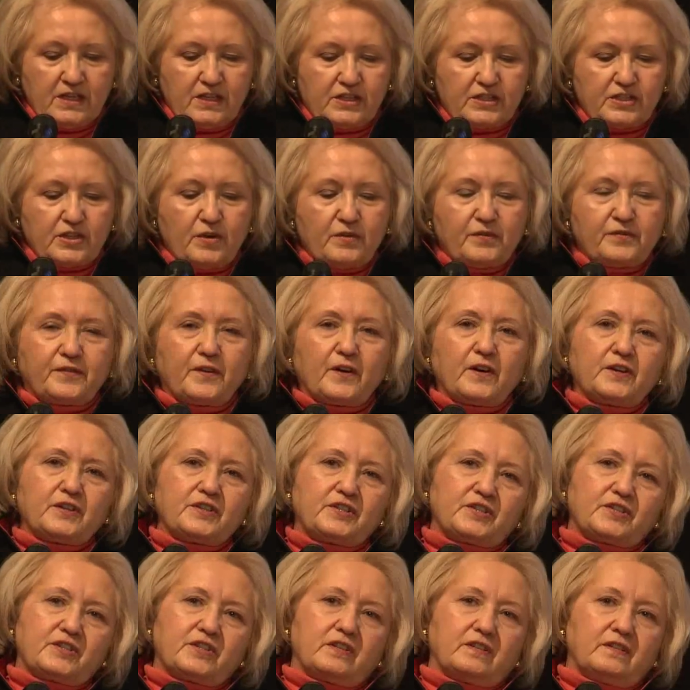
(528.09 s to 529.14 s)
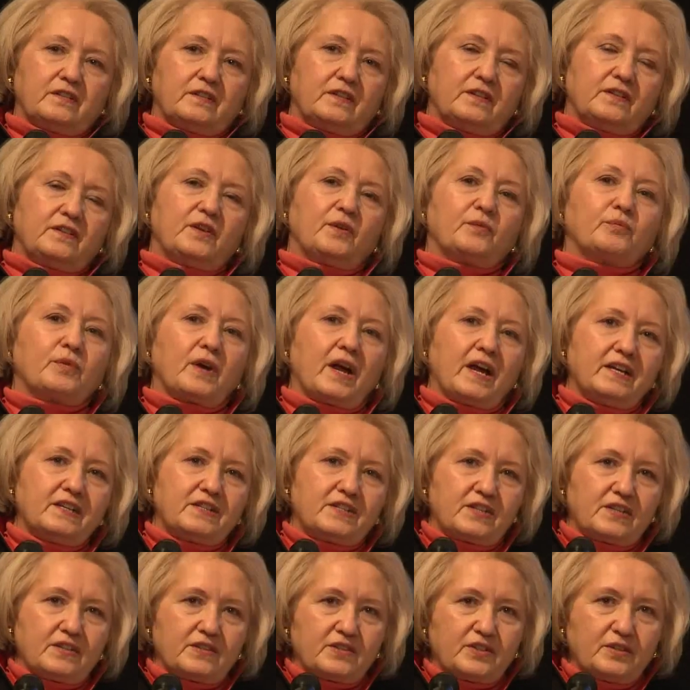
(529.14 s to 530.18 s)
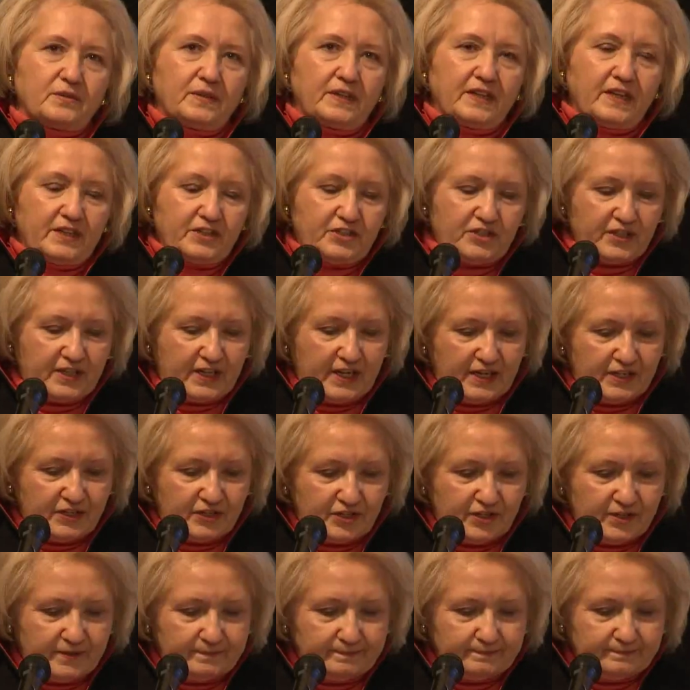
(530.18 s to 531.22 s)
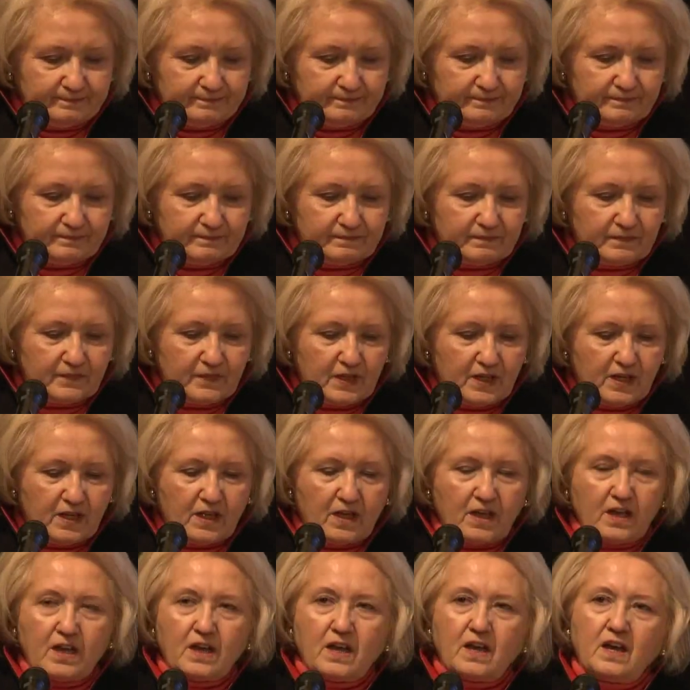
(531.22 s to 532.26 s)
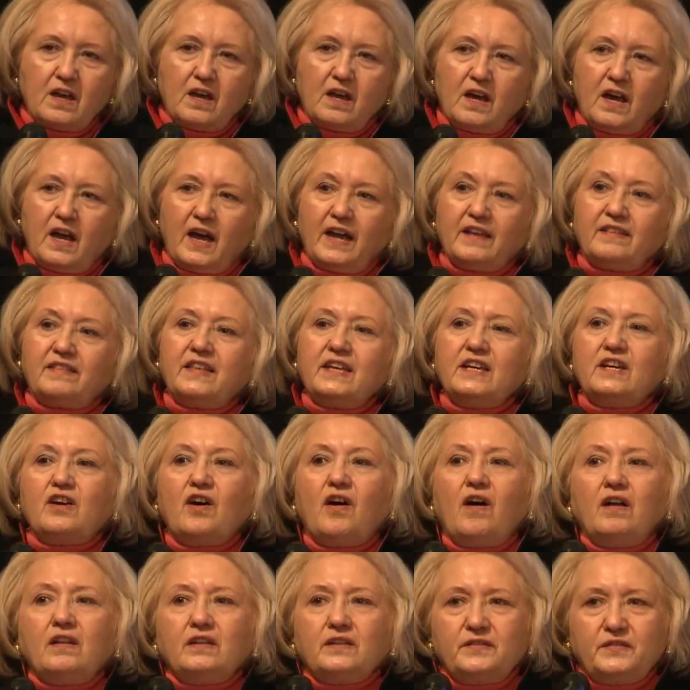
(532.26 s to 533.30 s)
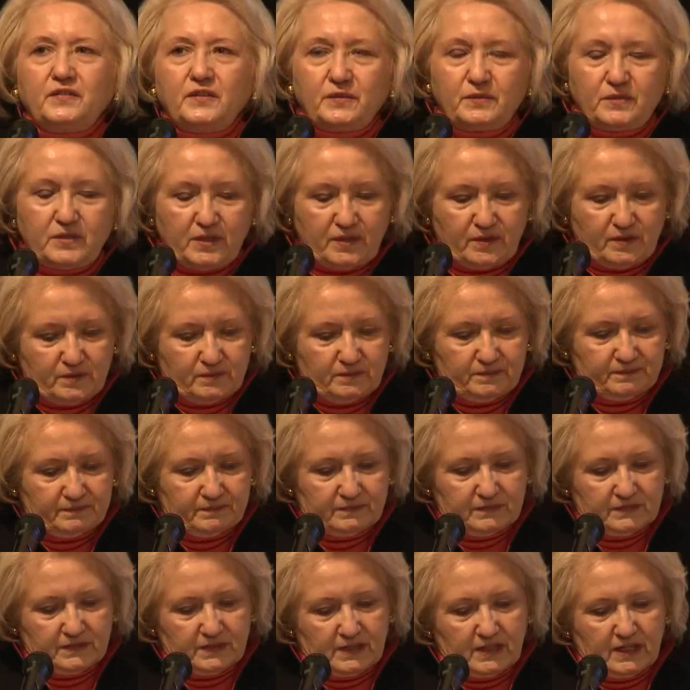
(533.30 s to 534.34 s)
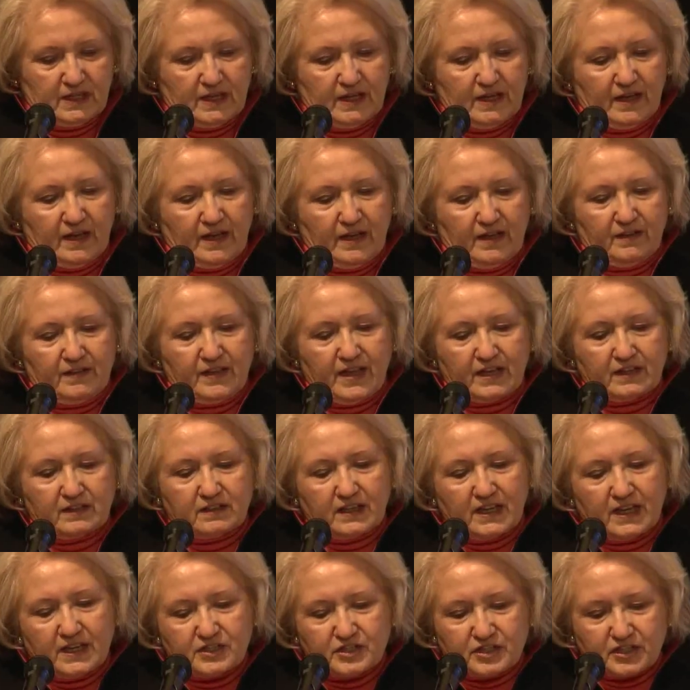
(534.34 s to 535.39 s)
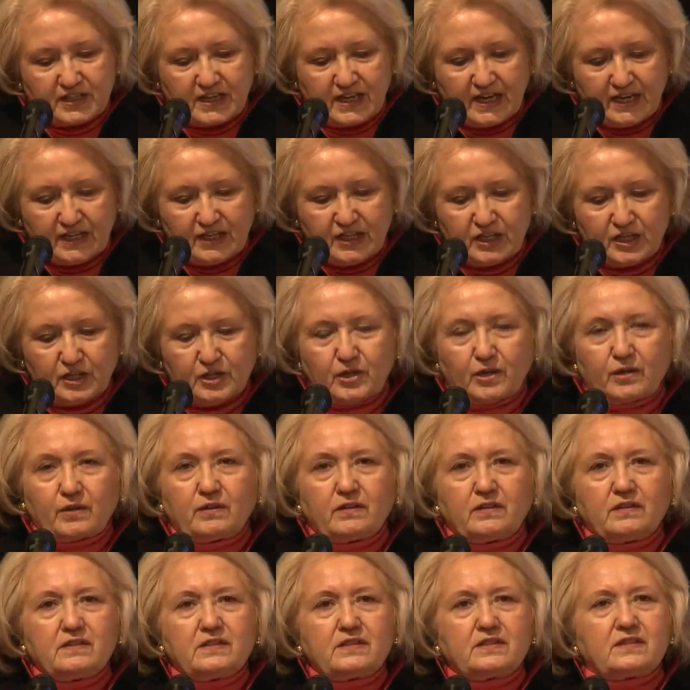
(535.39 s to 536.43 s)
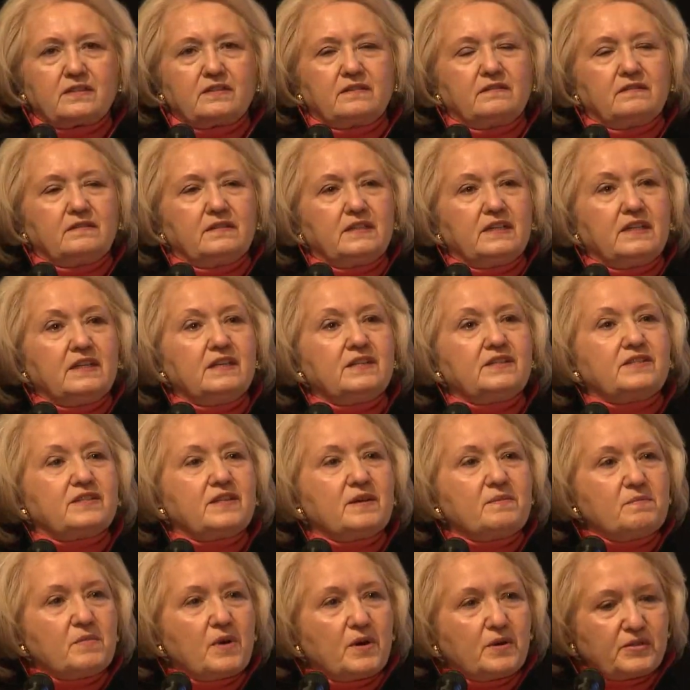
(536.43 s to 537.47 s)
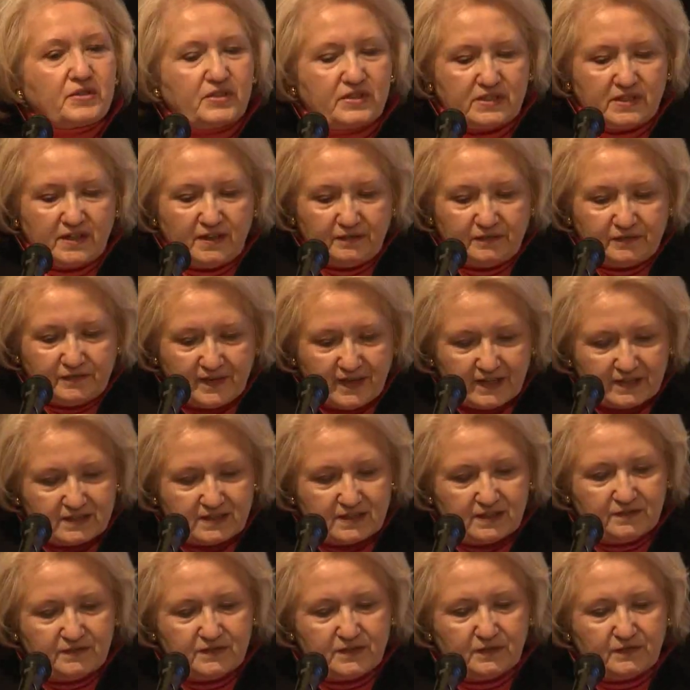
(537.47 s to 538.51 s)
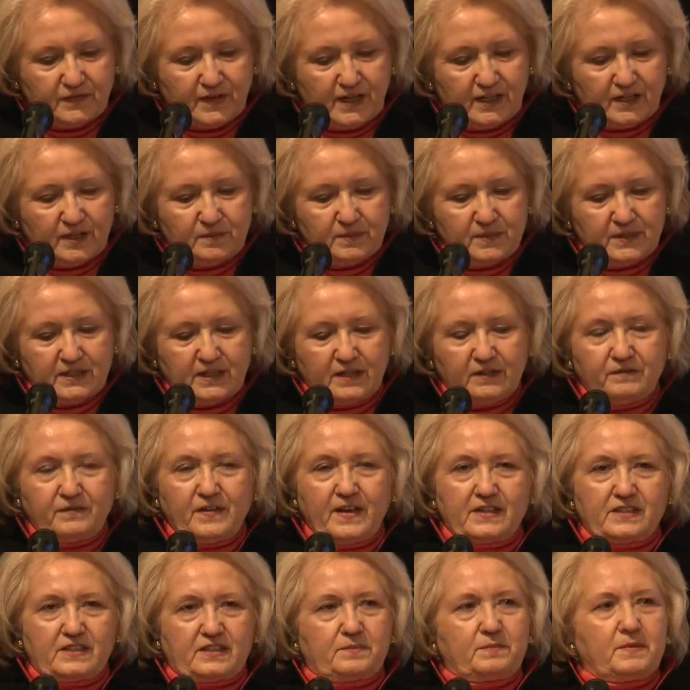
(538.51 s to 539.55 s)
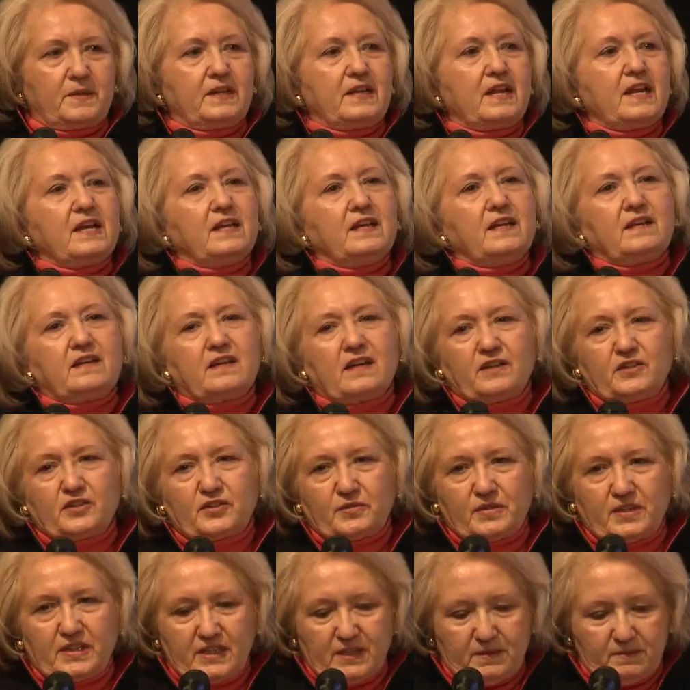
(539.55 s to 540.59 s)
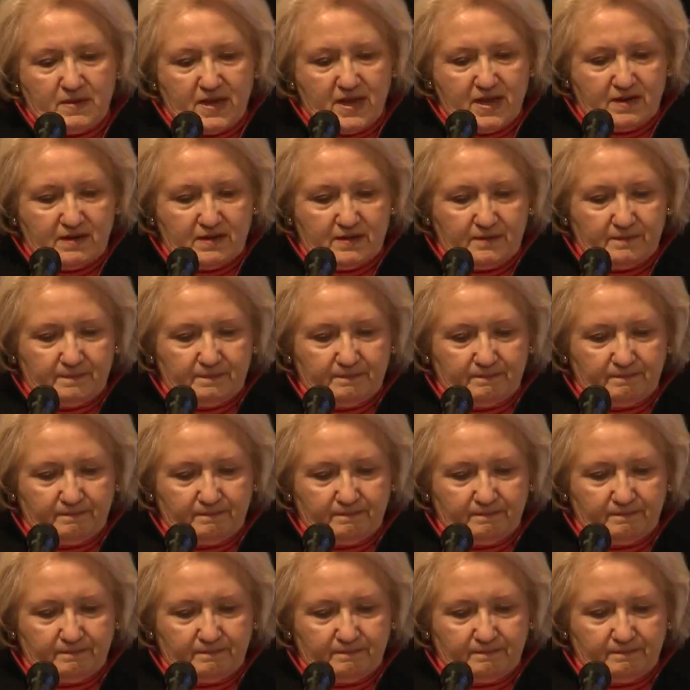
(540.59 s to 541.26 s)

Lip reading: So first, the right to an education. I think all of you know that educating girls is the most effective development investment any country can make,